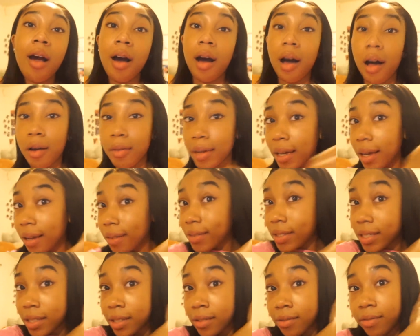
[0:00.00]
All we have
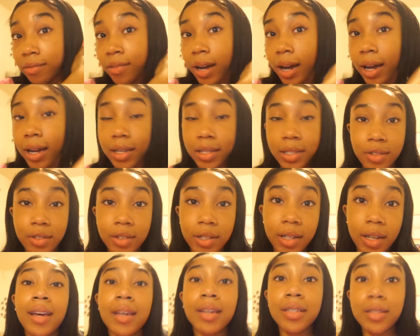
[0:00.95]
is
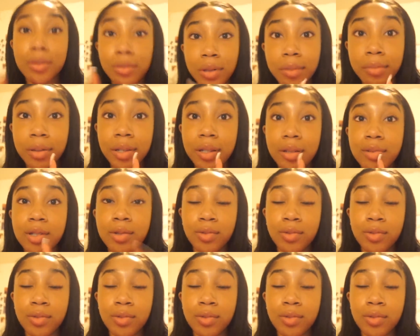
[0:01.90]
advisory. It's 1 p.m.